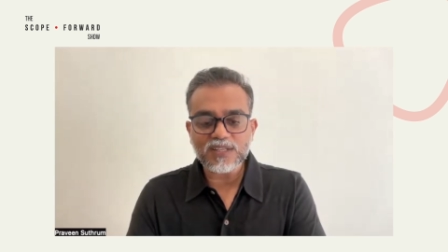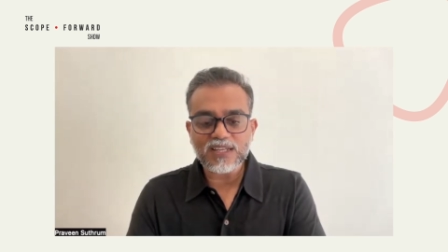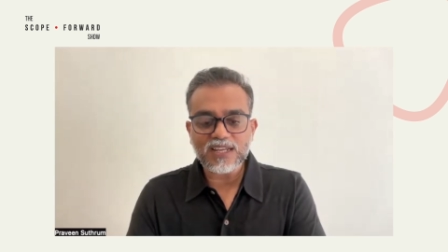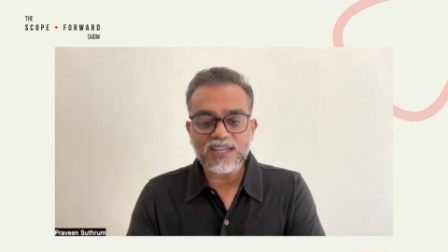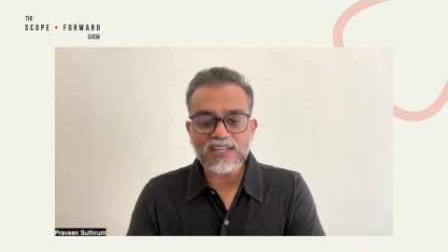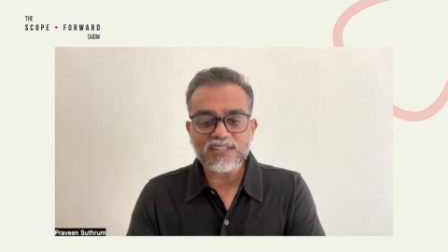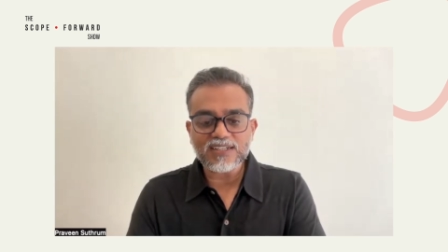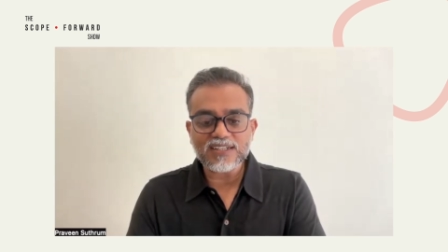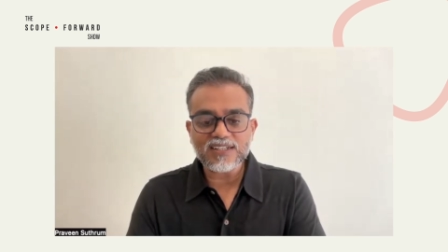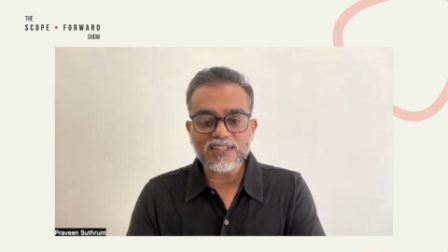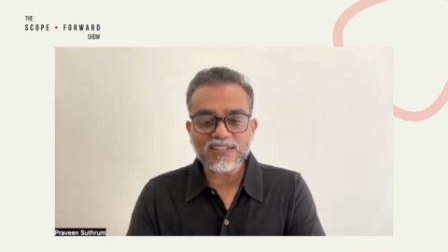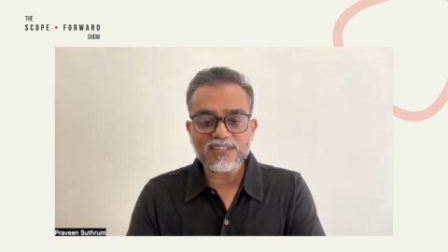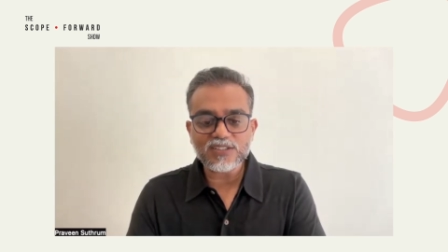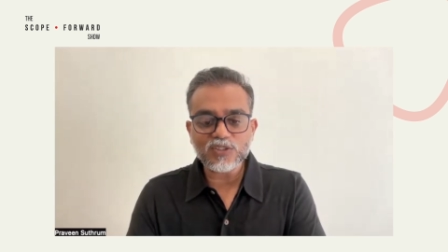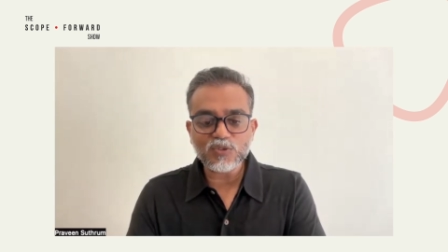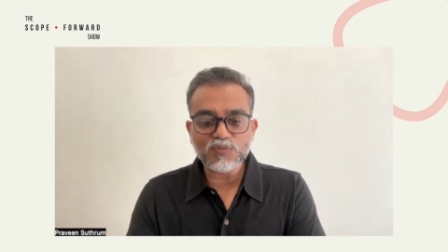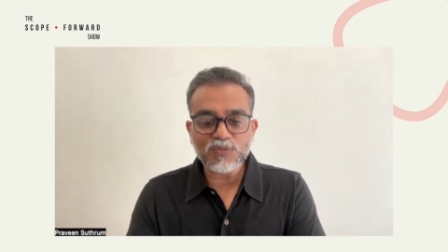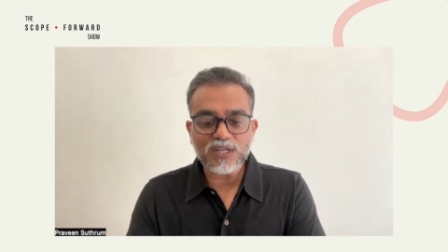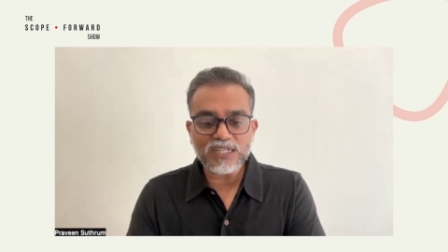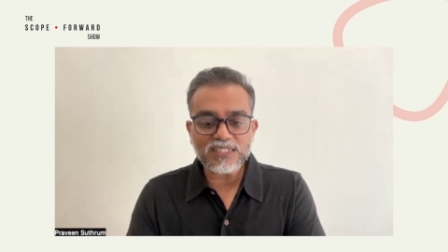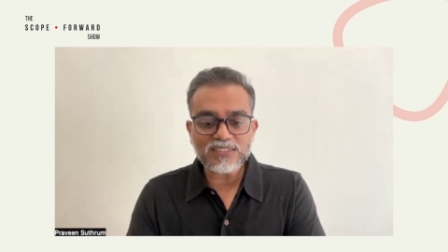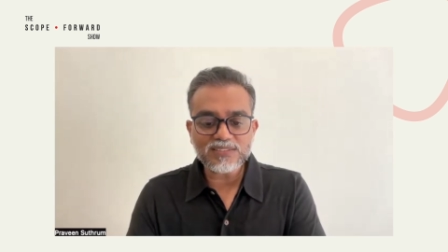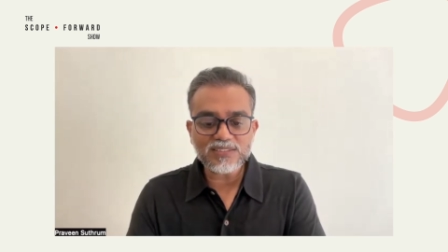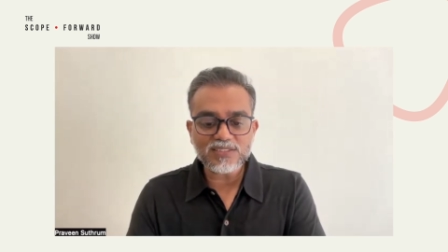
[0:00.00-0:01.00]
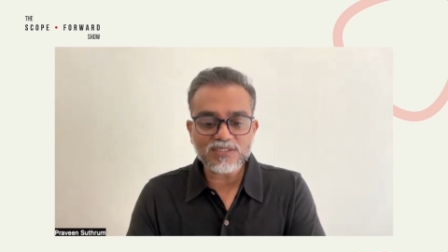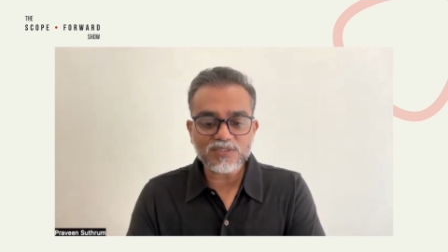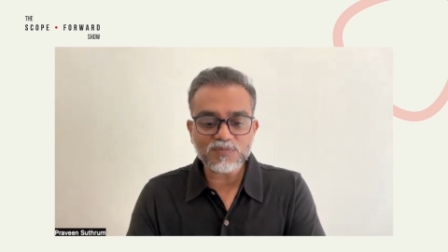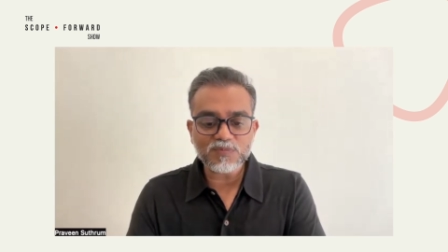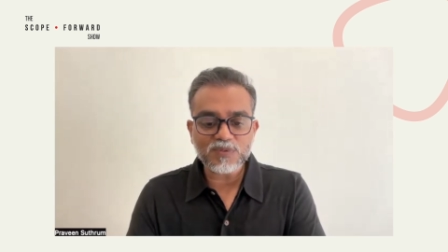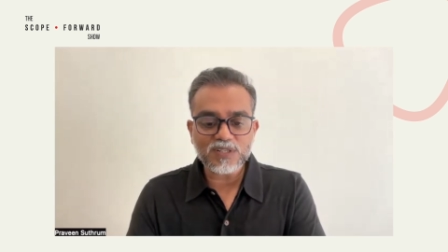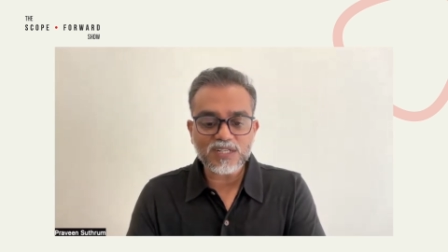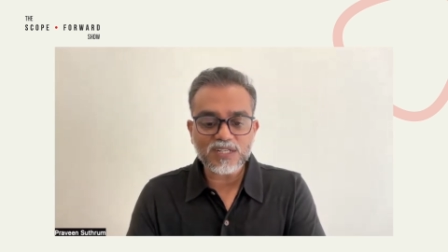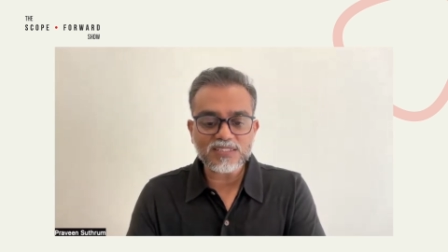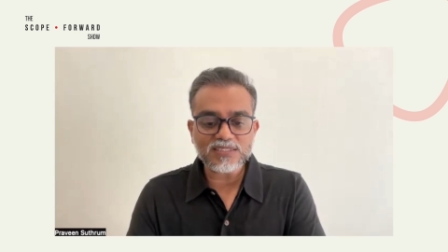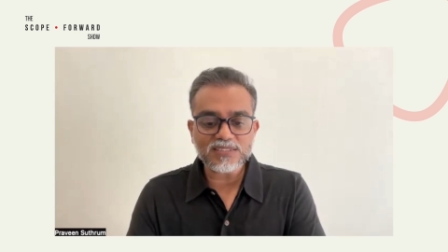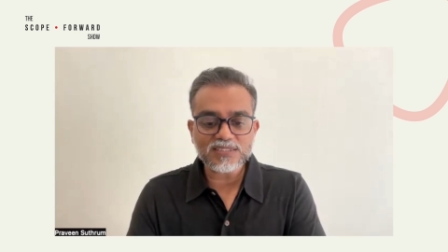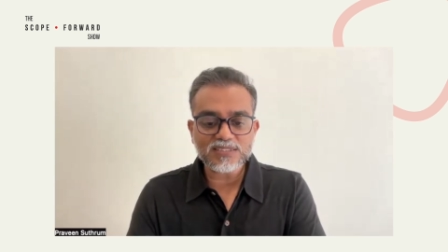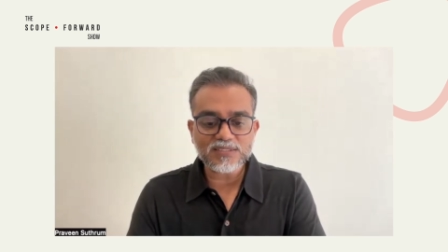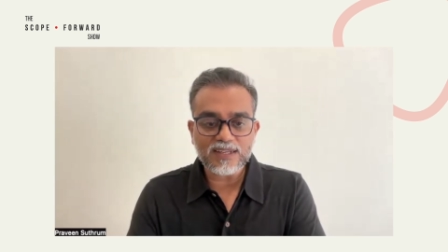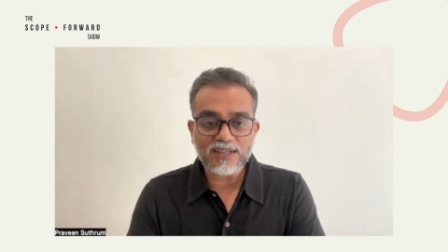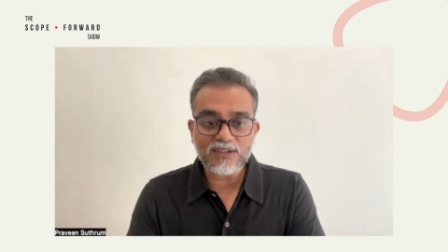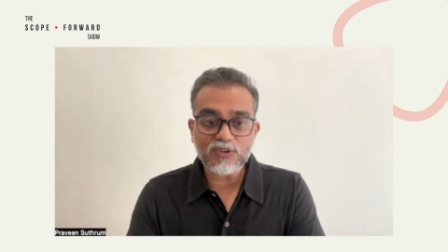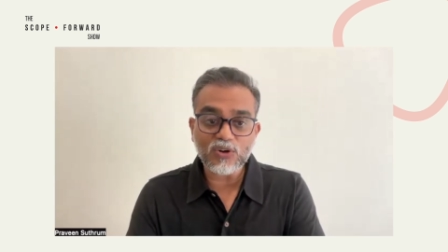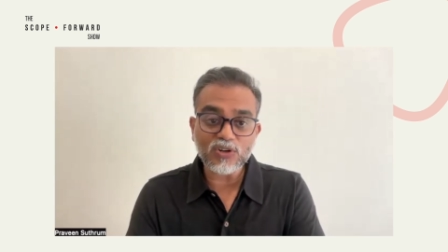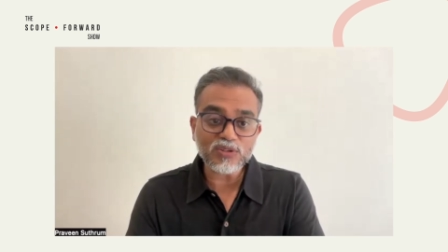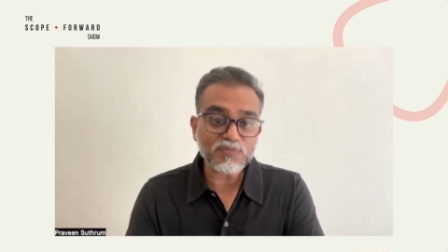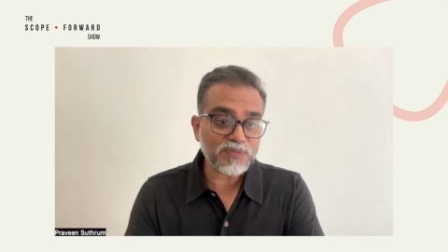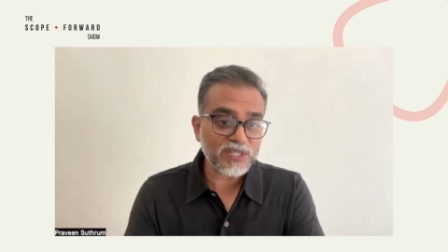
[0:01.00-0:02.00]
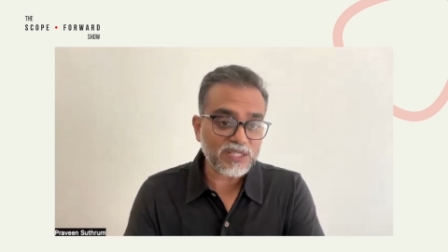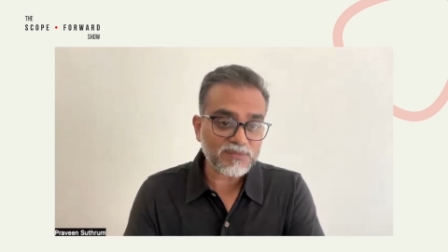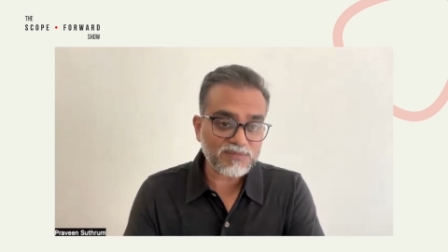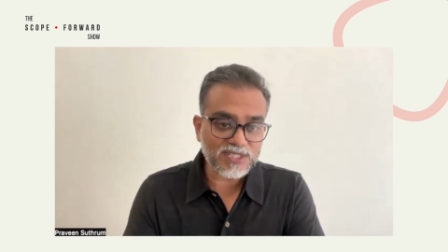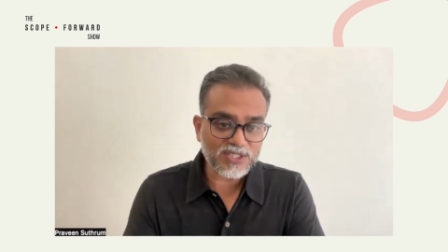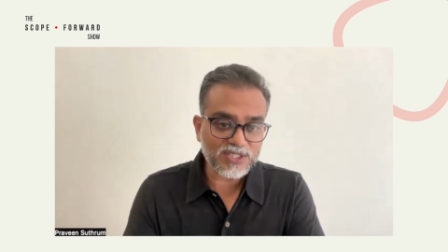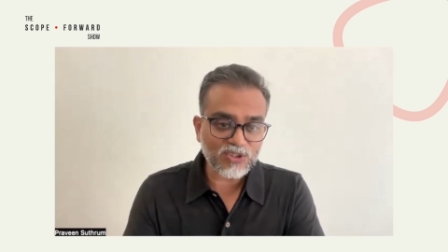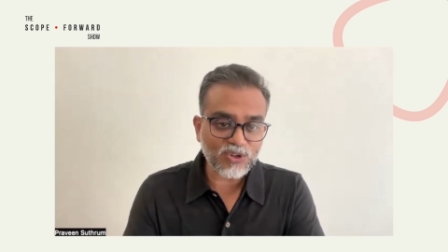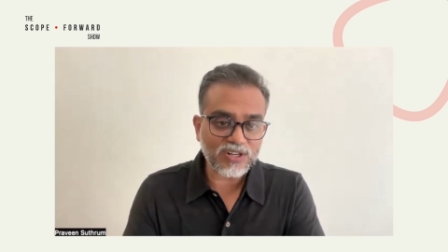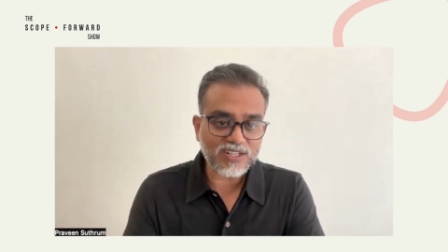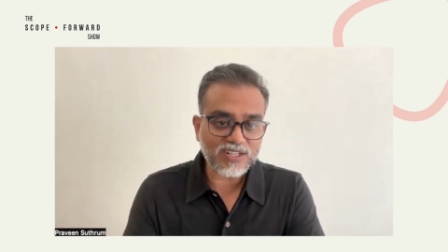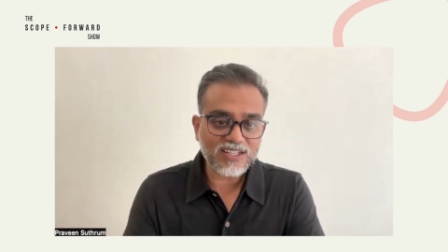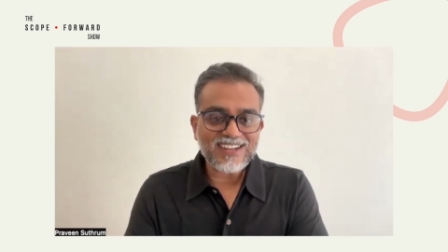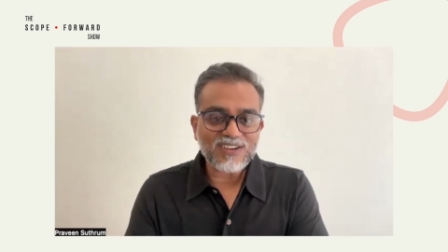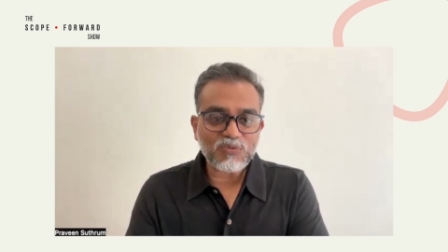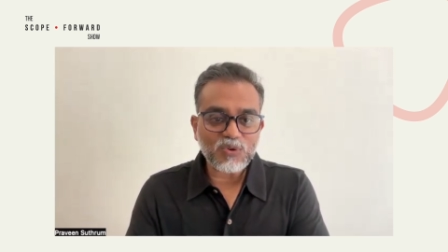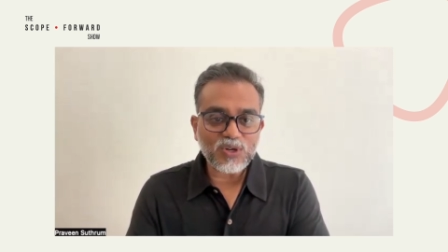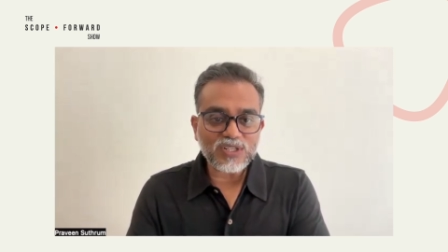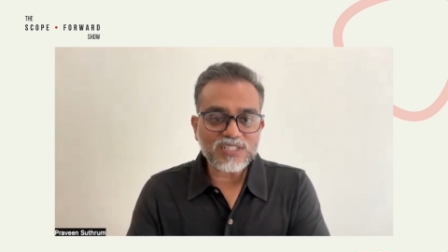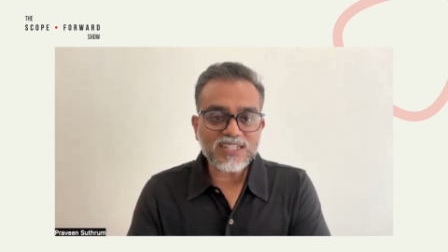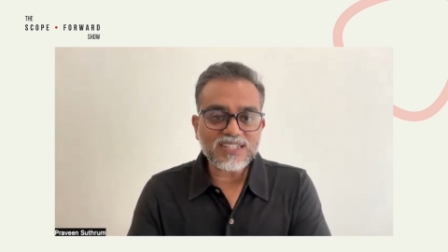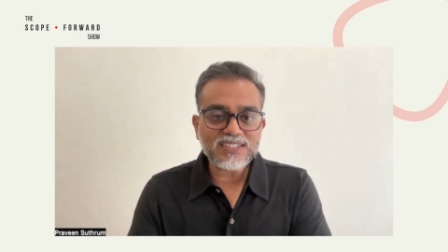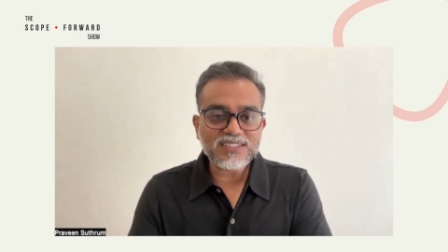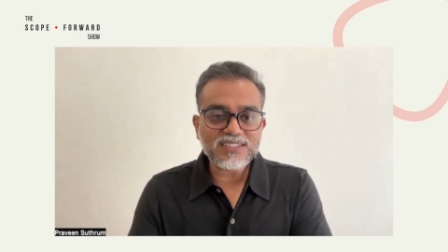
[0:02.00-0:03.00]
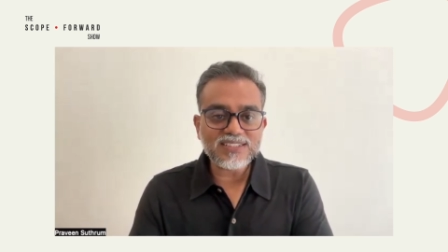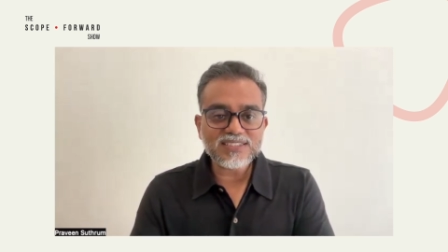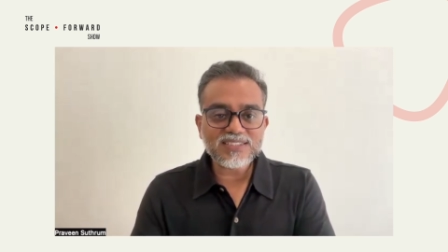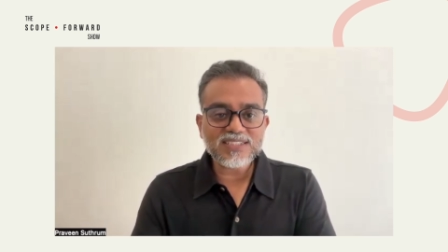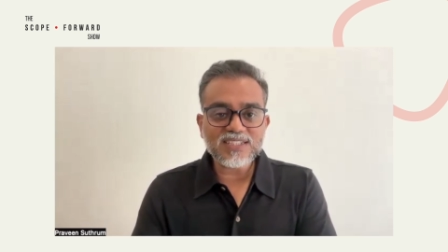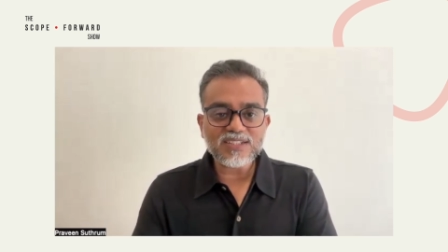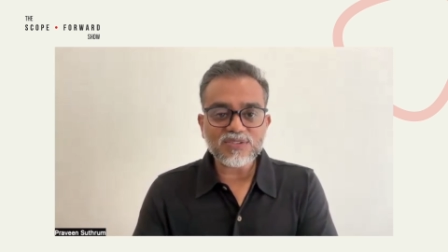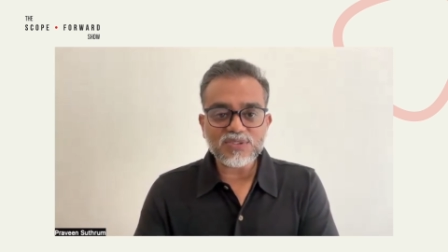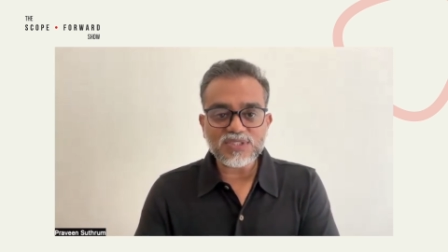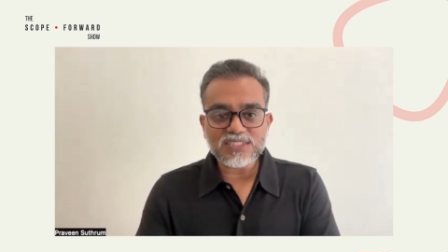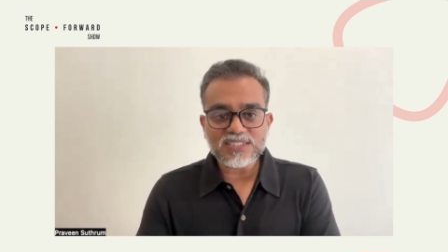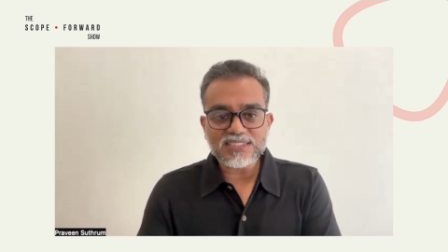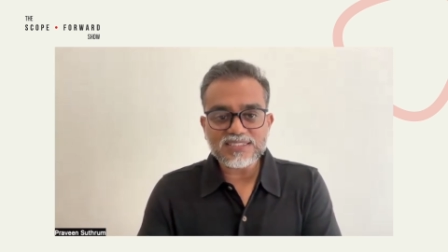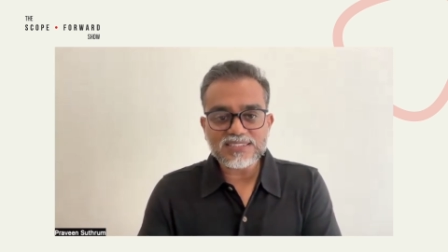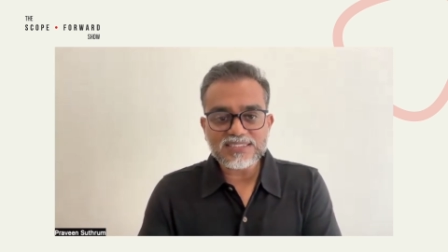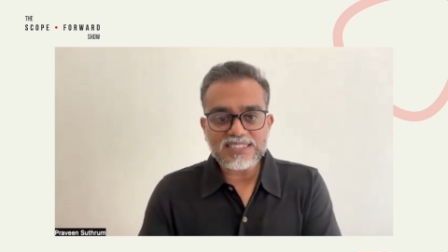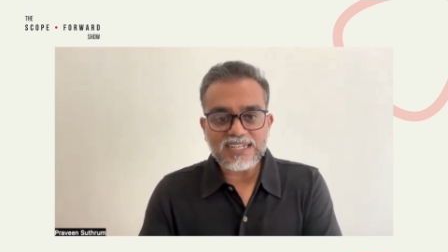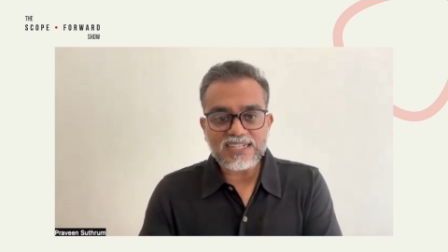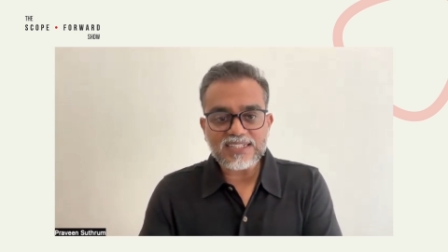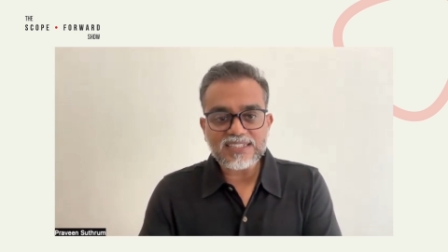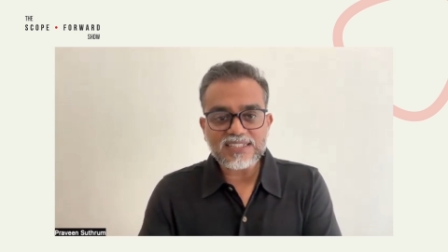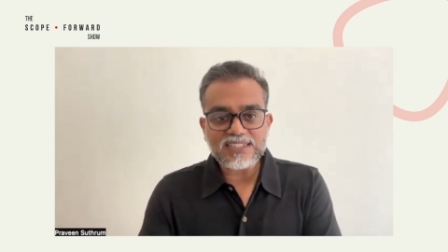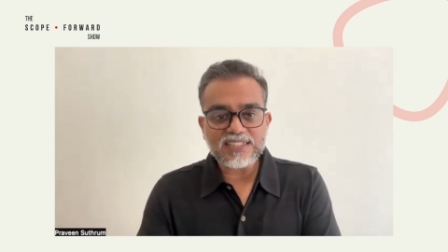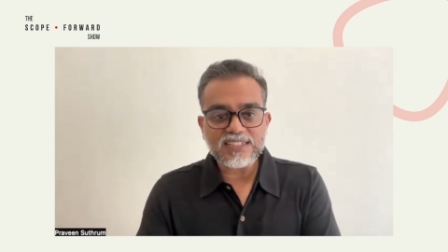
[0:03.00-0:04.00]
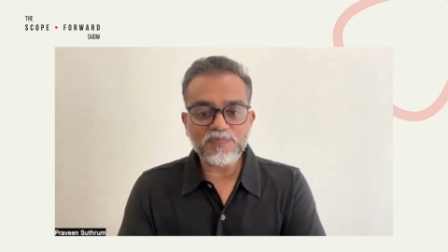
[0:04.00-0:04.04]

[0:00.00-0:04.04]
And to my surprise, or maybe not, what I discovered is that